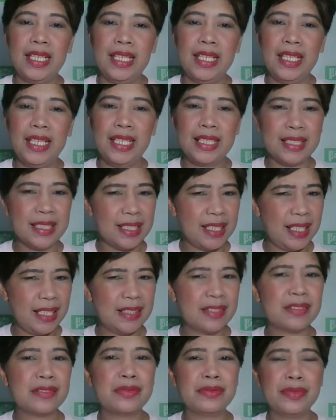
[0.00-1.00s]
It
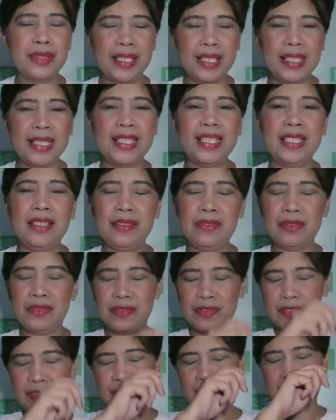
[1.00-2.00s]
is really
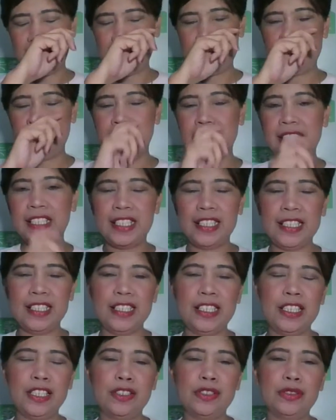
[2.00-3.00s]

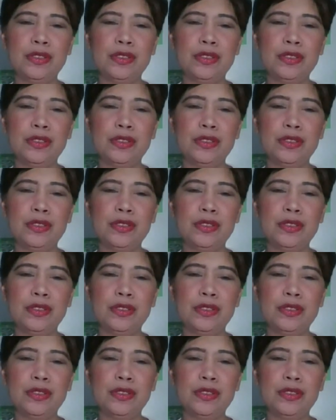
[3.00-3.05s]
very,